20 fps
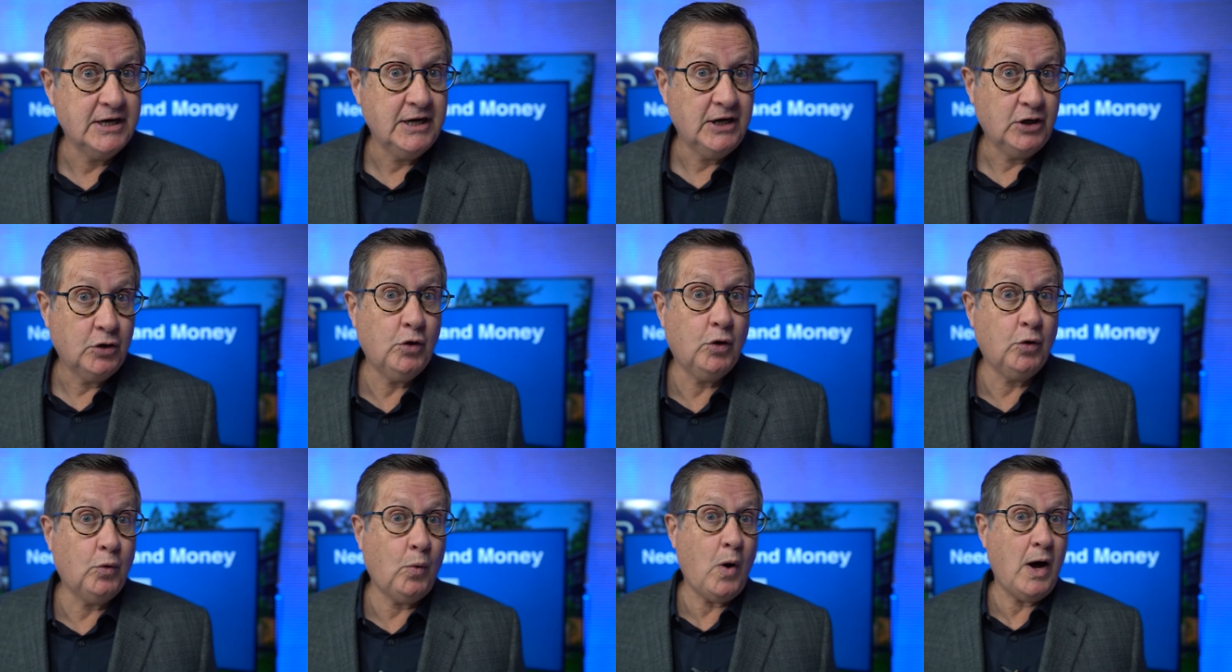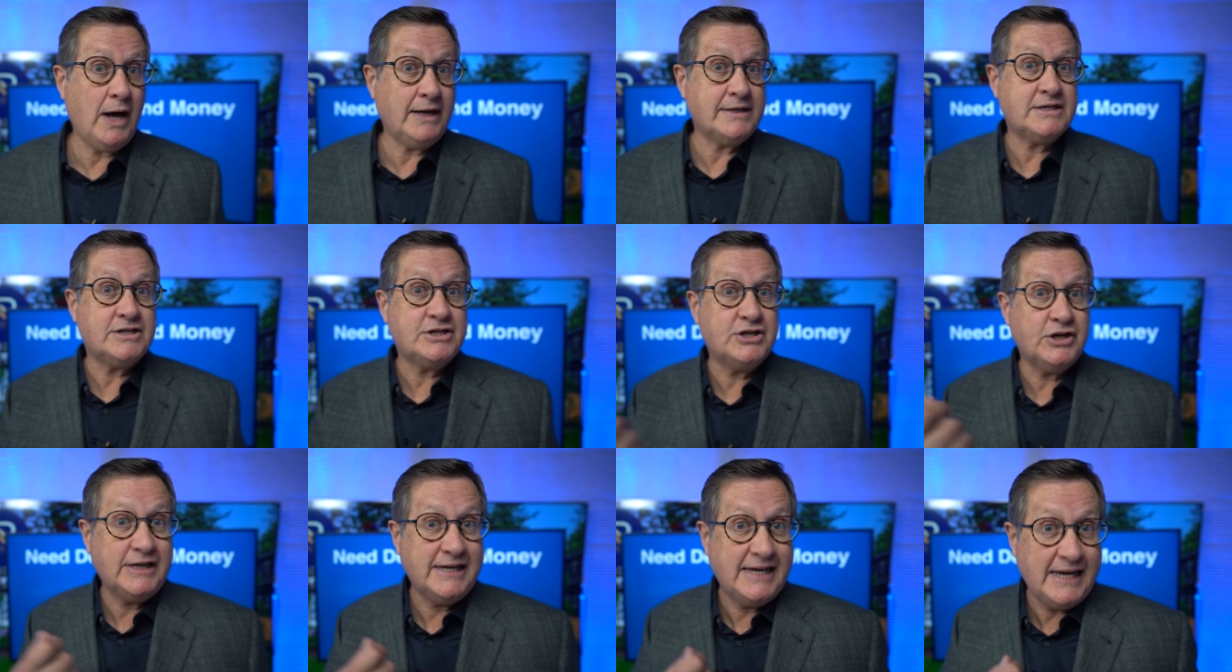who will want
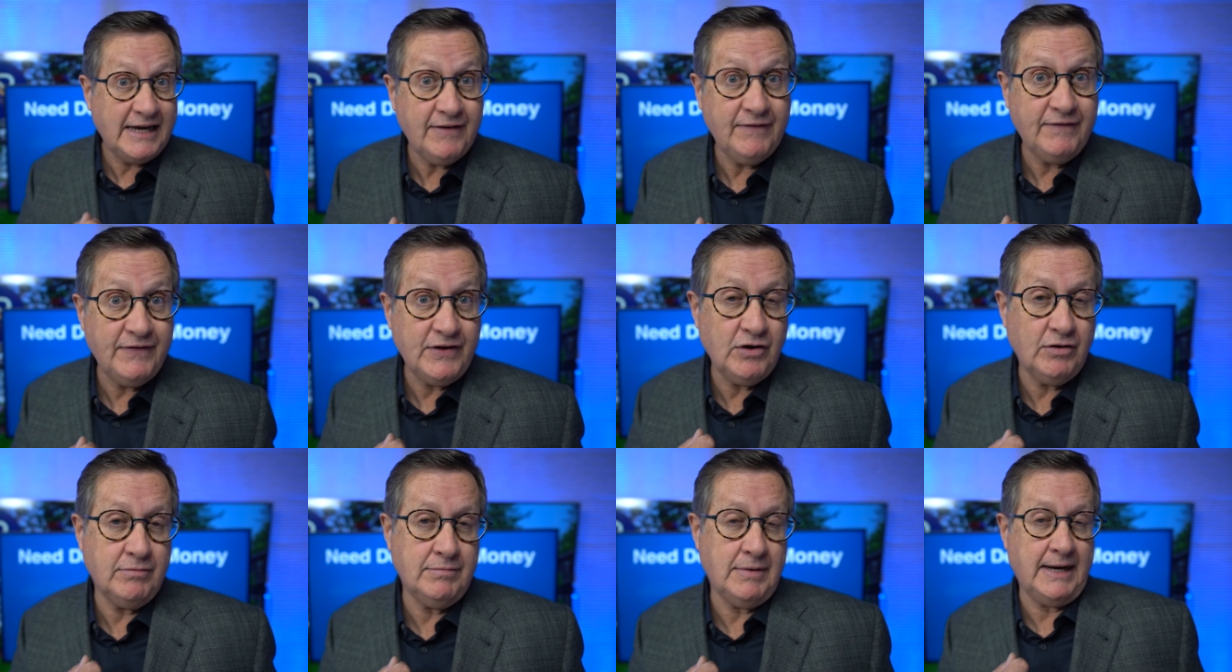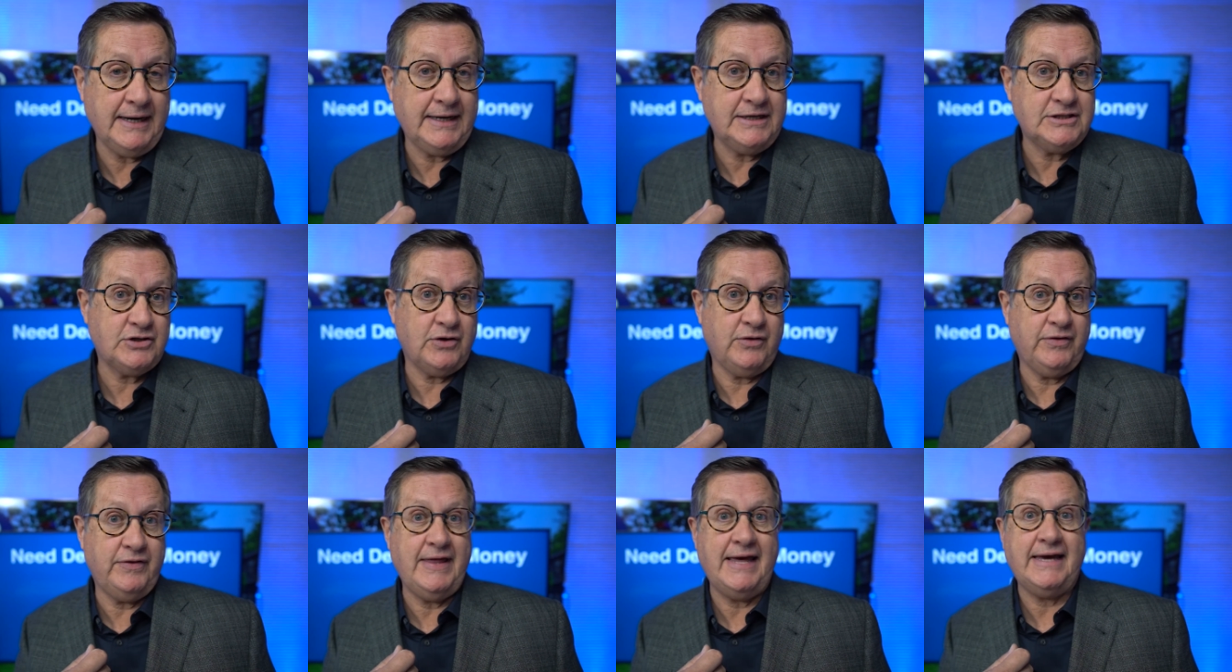to give you money
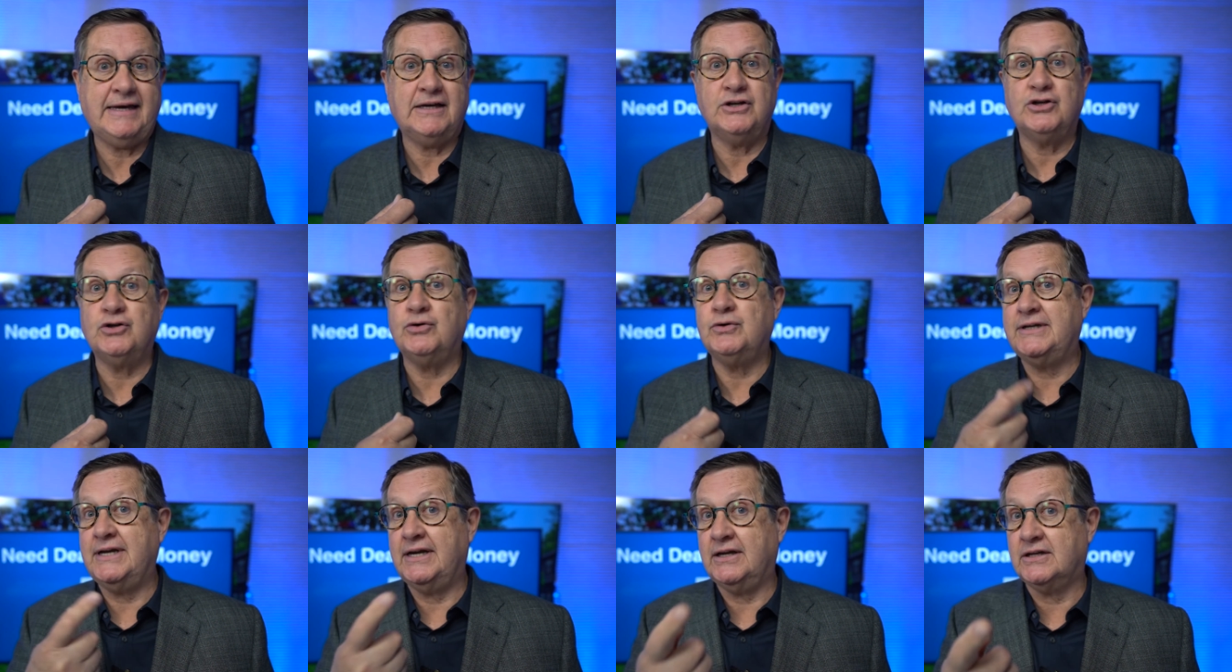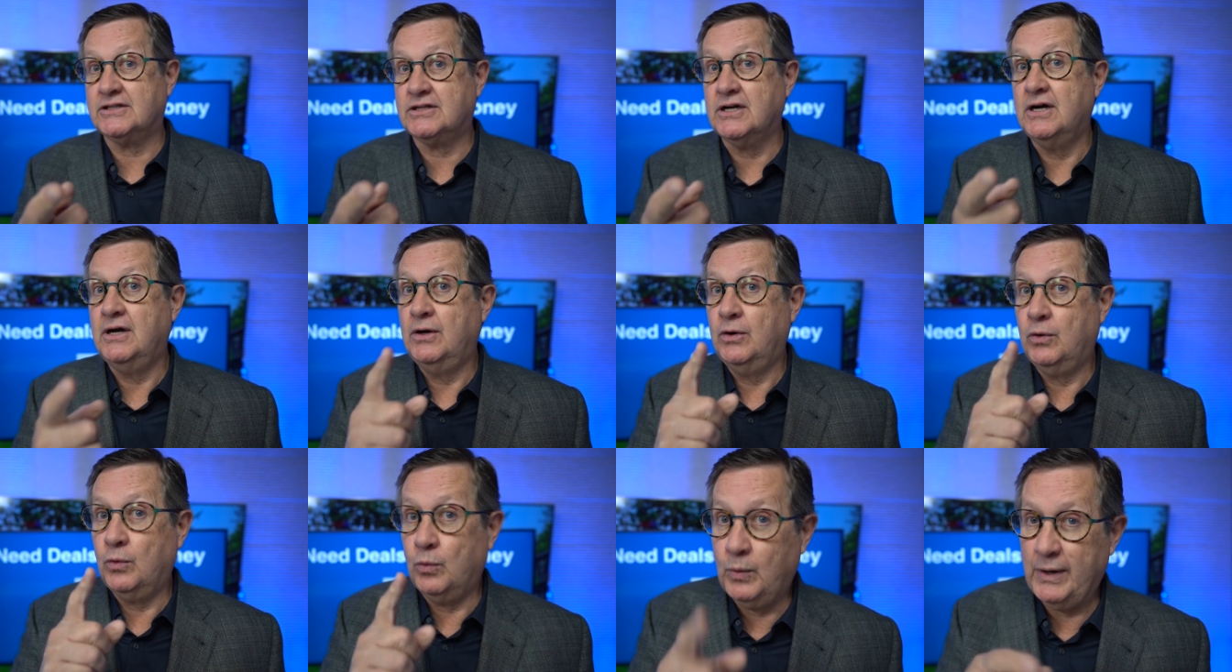so they can do deals
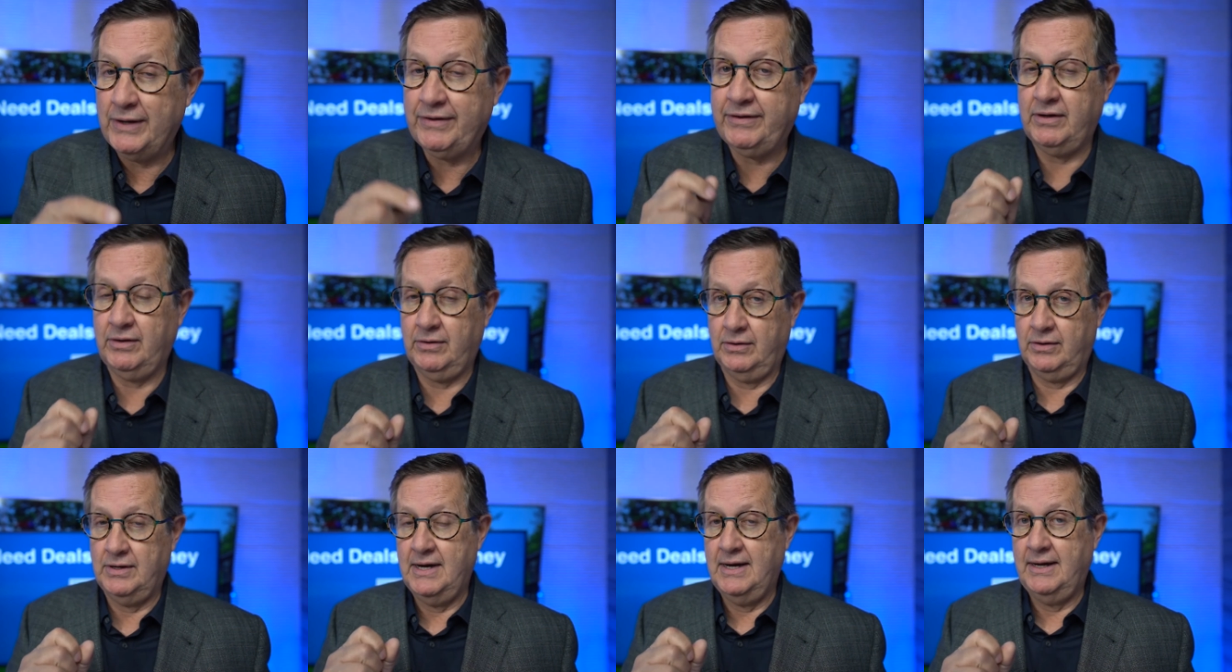with you.